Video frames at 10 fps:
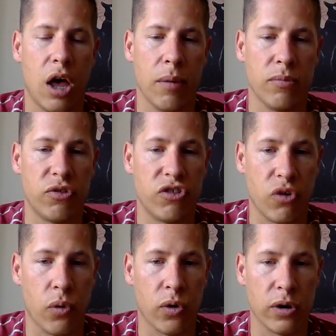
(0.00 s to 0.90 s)

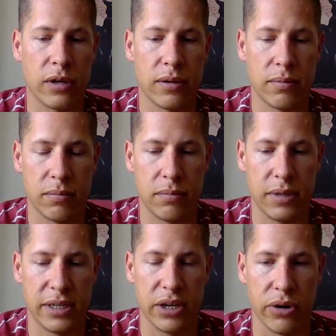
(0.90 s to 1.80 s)
stored
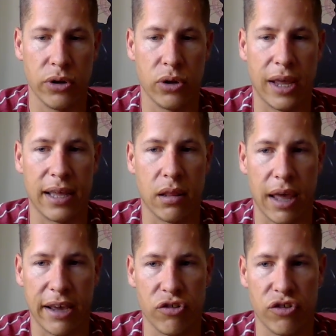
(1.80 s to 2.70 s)
material like
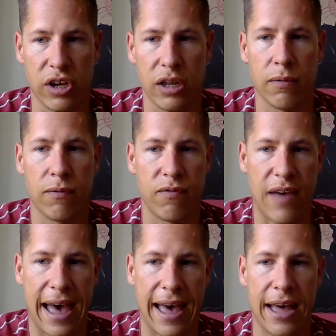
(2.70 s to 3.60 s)
glycogen,
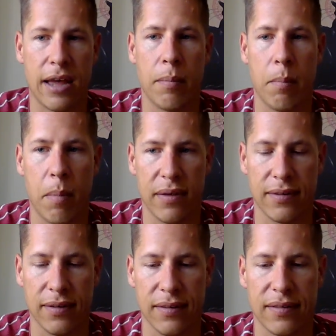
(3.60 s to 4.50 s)
fat,
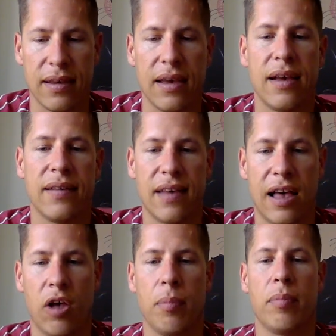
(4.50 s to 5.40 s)
muscles, to
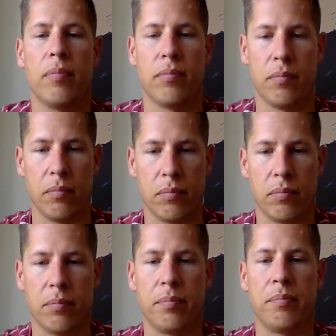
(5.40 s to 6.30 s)
help
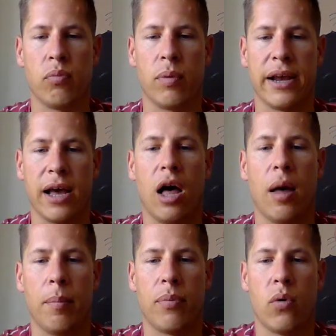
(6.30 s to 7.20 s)
bring
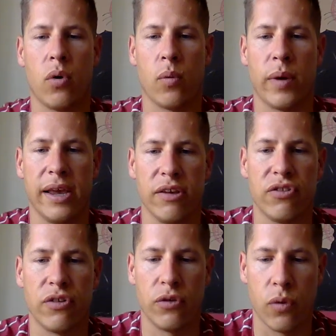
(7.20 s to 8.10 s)
up or
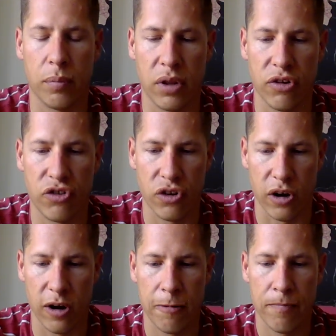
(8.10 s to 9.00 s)
raise your blood
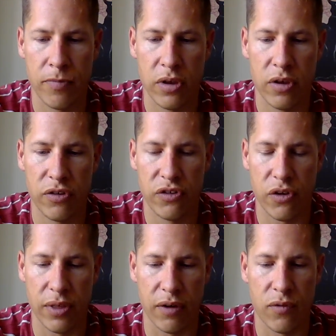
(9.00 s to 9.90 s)
sugar, so
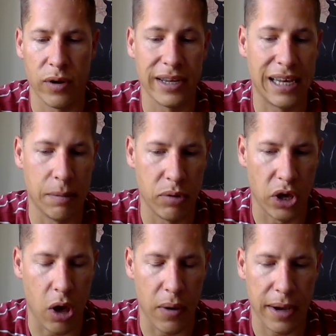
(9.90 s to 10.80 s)
therefore to keep you
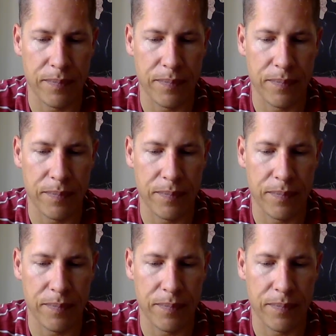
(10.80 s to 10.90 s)
going.